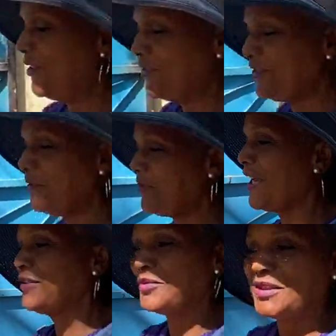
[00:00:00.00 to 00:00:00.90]

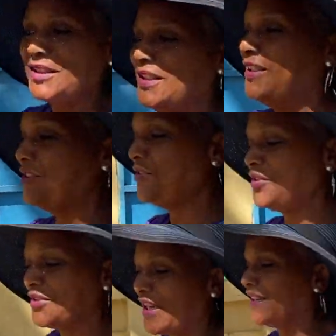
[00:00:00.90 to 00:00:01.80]
Sometimes with the kids, you
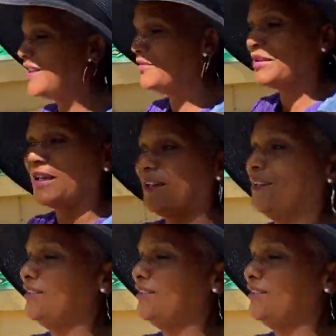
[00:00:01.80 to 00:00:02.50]
just got to come down.